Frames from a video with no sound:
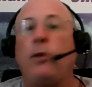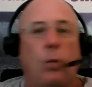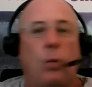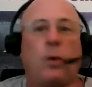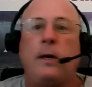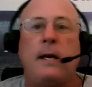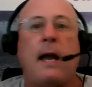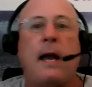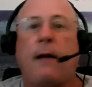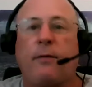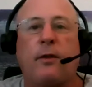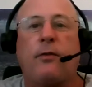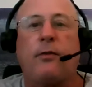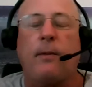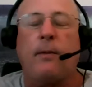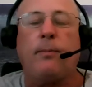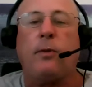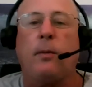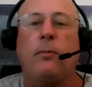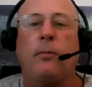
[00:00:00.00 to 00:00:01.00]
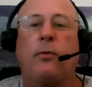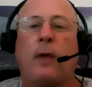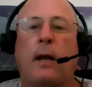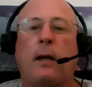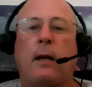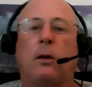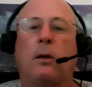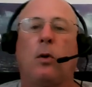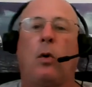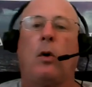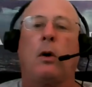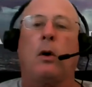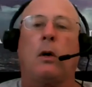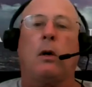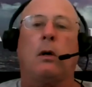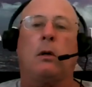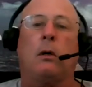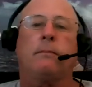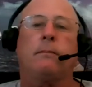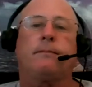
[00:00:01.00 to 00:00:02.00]
you wouldn't have the symptoms any
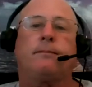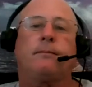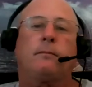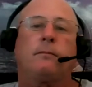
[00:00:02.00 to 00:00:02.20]
longer.